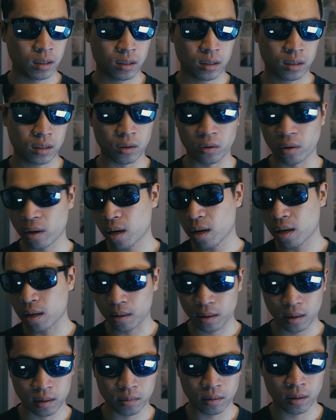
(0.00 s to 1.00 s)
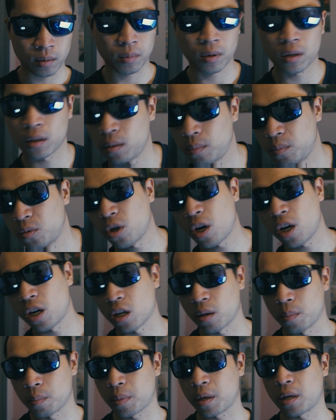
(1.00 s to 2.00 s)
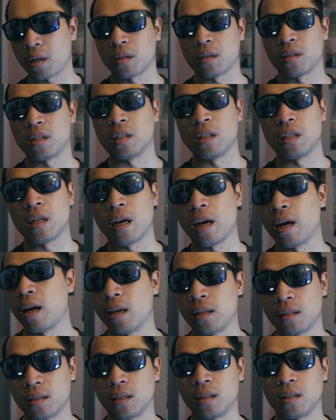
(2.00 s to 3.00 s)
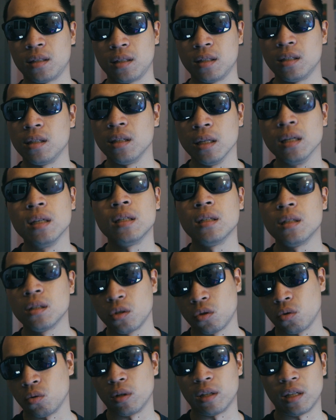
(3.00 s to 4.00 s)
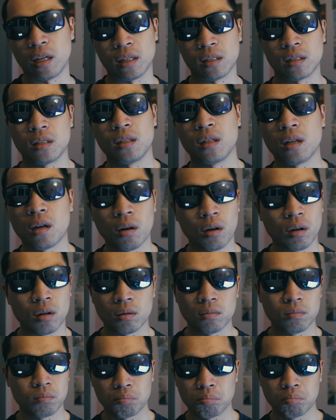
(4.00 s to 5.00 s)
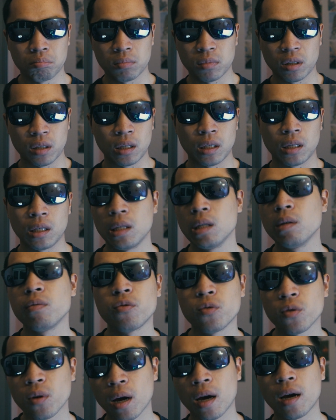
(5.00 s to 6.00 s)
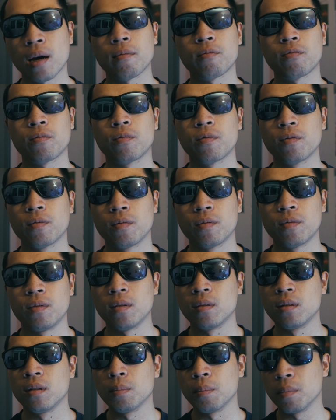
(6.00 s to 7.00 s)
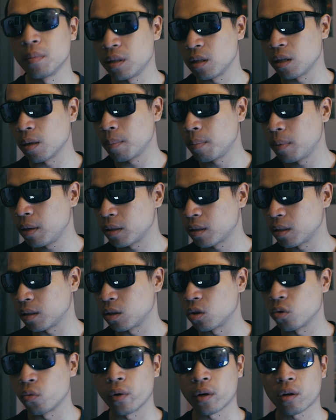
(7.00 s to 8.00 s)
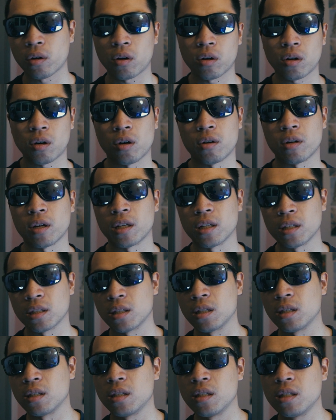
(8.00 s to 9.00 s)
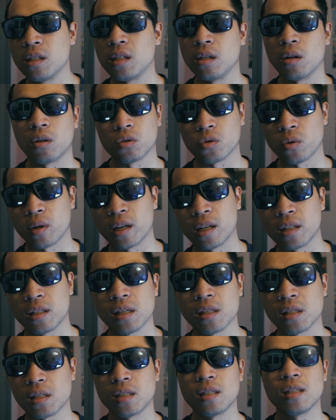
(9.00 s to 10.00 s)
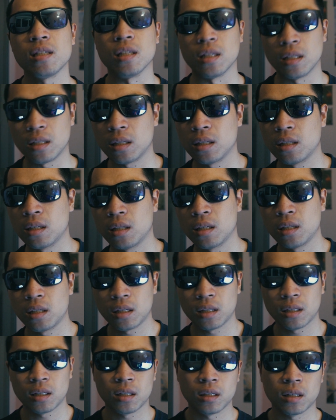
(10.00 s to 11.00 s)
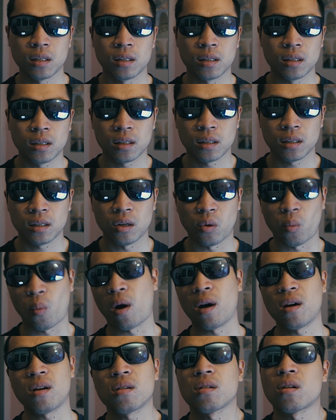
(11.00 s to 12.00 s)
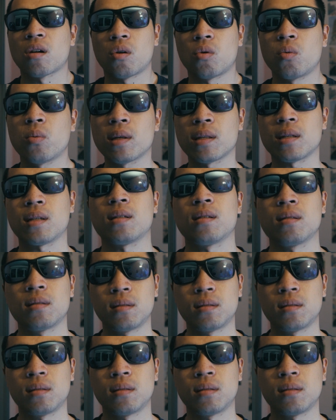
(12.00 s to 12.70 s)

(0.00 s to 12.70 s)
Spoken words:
So yeah, I'm trying to compare the SSD to the SD card. If you have the ability to record on an SSD onto an SSD, why not go with it?